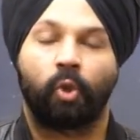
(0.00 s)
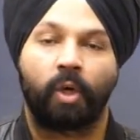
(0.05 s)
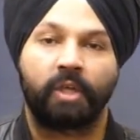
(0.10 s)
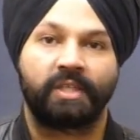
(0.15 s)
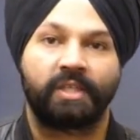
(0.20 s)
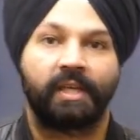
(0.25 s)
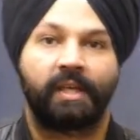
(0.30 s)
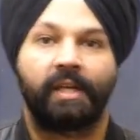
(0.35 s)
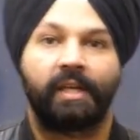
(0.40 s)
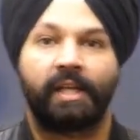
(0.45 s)

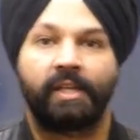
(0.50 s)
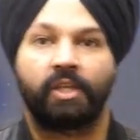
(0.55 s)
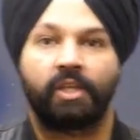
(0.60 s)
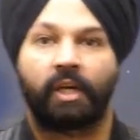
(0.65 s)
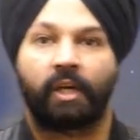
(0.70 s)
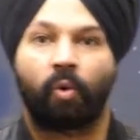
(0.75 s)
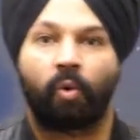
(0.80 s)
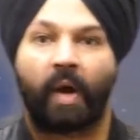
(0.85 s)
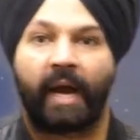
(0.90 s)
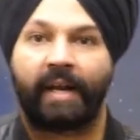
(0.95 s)
those signals
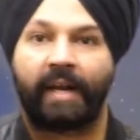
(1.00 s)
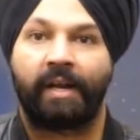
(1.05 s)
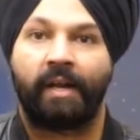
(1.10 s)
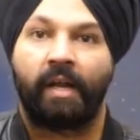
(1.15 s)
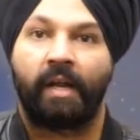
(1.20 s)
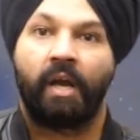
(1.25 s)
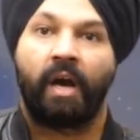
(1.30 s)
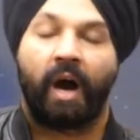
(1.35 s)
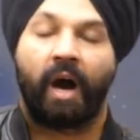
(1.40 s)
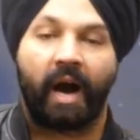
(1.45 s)
require
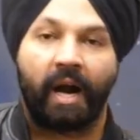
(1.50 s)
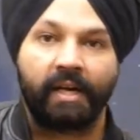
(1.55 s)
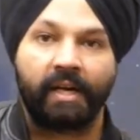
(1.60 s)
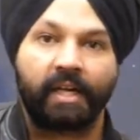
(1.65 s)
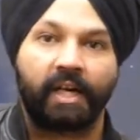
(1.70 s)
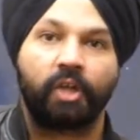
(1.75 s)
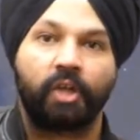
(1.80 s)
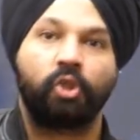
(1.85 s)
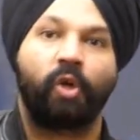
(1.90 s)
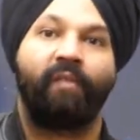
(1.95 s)

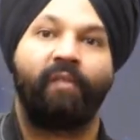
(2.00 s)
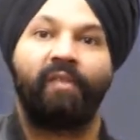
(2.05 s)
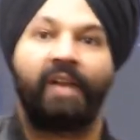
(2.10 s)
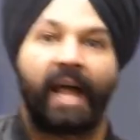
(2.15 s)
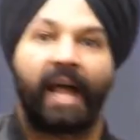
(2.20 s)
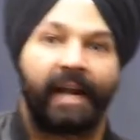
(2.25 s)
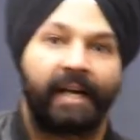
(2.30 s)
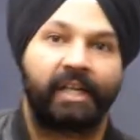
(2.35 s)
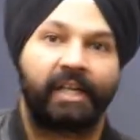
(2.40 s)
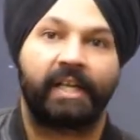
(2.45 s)
hundreds of
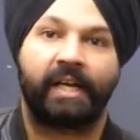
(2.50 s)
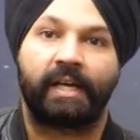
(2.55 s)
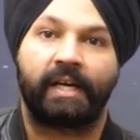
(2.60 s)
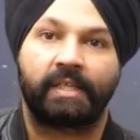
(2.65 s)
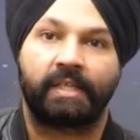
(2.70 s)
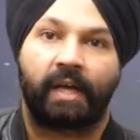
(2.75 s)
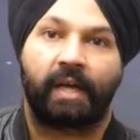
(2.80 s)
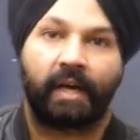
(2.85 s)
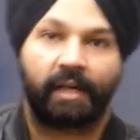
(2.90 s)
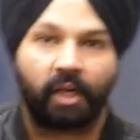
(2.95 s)
light years.